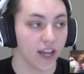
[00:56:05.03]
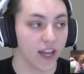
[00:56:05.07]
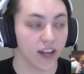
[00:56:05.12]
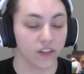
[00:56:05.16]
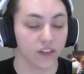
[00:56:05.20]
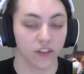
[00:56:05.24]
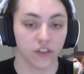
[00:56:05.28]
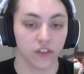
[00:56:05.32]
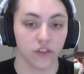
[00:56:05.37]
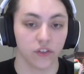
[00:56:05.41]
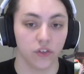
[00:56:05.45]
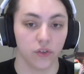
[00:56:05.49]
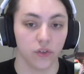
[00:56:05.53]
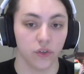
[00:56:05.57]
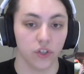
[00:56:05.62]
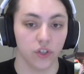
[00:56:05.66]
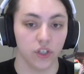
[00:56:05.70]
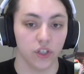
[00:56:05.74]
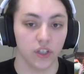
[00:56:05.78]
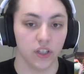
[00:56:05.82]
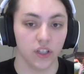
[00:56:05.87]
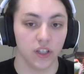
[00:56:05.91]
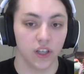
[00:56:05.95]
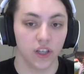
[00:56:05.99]
access
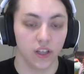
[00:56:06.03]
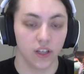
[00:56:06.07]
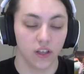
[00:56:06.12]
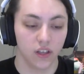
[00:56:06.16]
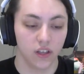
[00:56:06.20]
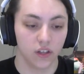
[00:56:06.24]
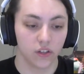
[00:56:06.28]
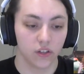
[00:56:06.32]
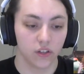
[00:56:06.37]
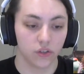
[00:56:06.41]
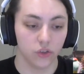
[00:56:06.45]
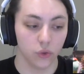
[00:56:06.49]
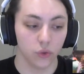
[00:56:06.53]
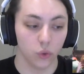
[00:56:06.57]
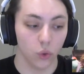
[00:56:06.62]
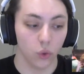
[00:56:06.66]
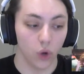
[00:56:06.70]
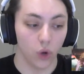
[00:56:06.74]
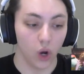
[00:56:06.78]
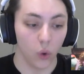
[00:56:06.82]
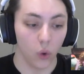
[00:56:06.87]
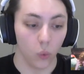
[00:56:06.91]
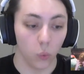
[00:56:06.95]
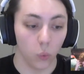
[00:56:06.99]
to a
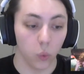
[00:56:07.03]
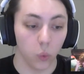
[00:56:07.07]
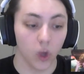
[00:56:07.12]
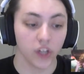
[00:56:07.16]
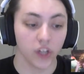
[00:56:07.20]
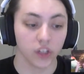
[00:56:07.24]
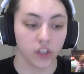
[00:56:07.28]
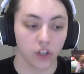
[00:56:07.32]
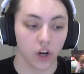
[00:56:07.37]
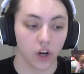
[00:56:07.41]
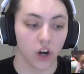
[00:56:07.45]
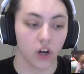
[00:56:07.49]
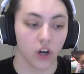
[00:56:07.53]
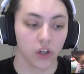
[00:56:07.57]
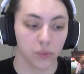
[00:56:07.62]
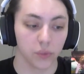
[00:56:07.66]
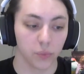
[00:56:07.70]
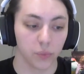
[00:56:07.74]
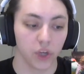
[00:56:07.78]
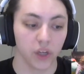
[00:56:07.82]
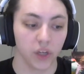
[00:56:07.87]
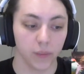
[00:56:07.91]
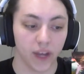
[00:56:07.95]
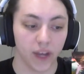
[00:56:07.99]
1-card
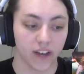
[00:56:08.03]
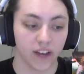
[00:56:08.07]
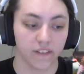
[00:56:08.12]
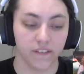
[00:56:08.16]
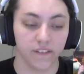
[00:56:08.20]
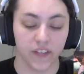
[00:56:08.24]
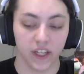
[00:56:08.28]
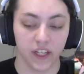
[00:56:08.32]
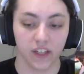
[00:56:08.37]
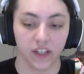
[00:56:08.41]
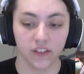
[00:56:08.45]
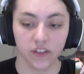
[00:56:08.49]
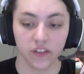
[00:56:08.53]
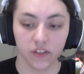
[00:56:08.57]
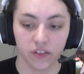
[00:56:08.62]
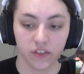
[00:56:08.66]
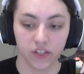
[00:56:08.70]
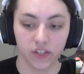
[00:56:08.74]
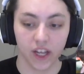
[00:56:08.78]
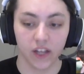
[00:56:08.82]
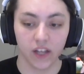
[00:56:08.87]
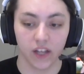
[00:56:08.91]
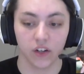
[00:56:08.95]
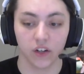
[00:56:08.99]
Bring Back Phoenix in
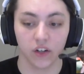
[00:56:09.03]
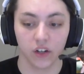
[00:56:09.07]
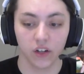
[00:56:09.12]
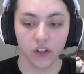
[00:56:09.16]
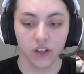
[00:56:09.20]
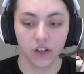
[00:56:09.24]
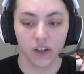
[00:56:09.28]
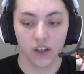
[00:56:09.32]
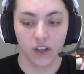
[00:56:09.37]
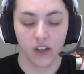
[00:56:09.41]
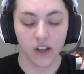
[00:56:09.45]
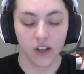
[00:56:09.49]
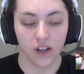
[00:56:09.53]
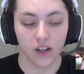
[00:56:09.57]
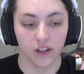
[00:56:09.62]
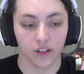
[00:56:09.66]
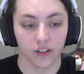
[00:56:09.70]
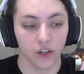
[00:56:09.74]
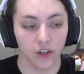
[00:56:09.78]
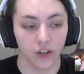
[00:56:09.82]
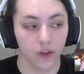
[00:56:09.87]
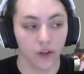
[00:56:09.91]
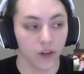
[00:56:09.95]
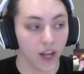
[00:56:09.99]
standard.
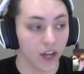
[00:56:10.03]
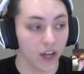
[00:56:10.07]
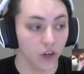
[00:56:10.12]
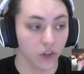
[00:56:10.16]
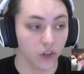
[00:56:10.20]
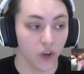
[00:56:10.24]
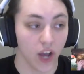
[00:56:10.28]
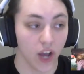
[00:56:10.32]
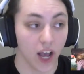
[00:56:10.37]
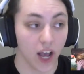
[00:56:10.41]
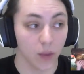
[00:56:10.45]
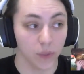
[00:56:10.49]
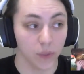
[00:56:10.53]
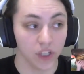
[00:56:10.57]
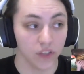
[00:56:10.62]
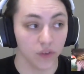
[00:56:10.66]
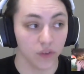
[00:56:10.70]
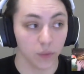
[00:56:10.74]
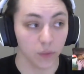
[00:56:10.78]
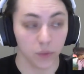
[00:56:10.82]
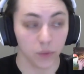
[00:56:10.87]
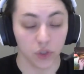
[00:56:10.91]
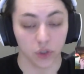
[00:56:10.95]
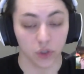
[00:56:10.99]
I don't know how many of
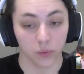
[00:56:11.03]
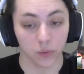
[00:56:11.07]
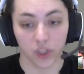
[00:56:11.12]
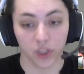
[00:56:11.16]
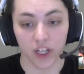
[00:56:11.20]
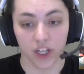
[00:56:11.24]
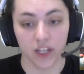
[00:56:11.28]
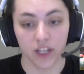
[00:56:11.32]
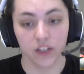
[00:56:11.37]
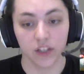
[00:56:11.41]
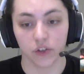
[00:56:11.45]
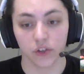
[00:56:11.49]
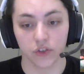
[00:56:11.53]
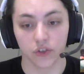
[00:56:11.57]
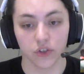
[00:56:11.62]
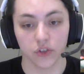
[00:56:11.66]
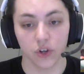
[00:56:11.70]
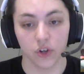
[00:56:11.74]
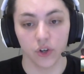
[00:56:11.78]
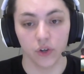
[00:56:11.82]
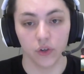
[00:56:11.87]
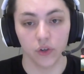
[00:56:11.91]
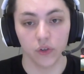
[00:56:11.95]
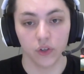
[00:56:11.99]
them you can play. There's
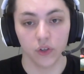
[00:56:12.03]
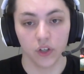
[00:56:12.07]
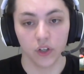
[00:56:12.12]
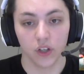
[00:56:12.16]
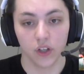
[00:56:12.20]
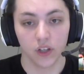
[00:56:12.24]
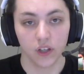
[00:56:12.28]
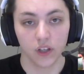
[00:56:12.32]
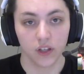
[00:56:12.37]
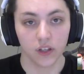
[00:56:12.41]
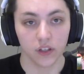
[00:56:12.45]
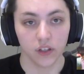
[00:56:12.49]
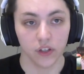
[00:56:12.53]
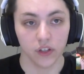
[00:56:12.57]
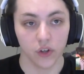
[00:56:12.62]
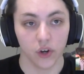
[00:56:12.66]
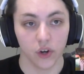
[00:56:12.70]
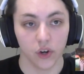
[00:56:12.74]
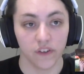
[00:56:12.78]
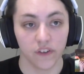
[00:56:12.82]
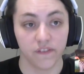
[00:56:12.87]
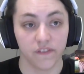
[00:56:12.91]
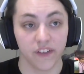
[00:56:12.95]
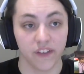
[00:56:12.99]
no
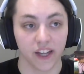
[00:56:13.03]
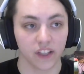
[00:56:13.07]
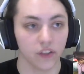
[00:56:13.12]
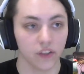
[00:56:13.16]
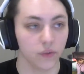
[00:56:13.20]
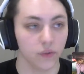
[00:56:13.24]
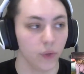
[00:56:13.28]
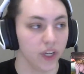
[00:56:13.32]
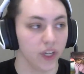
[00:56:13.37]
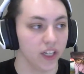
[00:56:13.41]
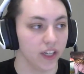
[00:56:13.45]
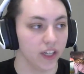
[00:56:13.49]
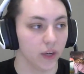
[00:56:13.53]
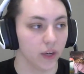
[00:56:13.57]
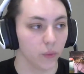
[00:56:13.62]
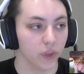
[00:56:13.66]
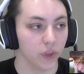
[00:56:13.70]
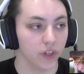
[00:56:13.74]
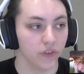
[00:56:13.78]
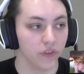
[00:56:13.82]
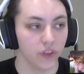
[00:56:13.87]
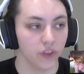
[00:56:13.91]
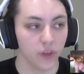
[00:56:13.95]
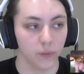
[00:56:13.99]
effective way to get
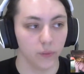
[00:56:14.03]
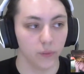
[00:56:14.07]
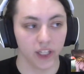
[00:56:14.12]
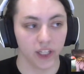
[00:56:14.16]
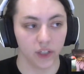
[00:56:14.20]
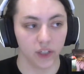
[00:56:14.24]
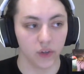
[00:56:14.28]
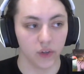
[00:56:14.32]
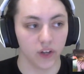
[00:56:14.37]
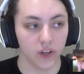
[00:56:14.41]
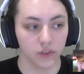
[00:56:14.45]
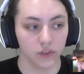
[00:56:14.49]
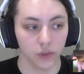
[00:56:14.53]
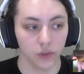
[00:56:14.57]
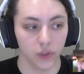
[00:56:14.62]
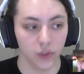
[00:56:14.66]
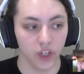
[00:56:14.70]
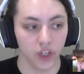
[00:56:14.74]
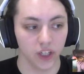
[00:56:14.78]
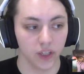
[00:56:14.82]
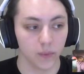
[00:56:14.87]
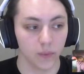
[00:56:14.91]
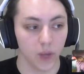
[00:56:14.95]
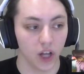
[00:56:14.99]
rid of them like you have
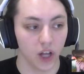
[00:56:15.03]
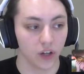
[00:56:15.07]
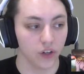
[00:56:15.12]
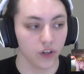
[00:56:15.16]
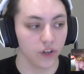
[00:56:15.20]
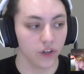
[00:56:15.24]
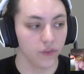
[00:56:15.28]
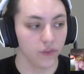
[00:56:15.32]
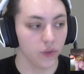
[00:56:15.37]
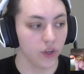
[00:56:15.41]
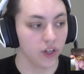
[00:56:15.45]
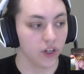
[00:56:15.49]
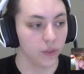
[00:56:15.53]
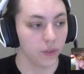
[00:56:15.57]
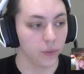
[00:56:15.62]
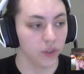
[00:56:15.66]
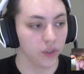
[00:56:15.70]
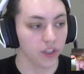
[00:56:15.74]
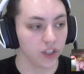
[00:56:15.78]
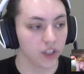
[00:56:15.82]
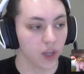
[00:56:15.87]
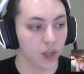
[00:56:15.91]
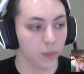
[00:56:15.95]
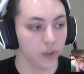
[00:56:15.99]
looting in modern if you end up
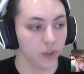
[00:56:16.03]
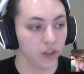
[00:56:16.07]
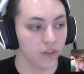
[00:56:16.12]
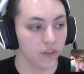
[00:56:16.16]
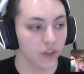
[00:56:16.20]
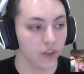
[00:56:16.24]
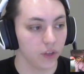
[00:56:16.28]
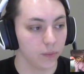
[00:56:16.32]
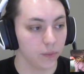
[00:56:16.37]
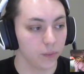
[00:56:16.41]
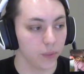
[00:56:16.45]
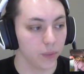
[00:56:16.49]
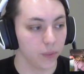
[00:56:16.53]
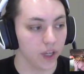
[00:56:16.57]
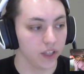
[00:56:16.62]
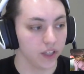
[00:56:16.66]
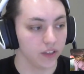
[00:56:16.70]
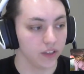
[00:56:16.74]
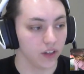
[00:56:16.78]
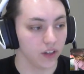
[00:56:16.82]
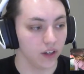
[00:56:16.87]
with a couple of them, but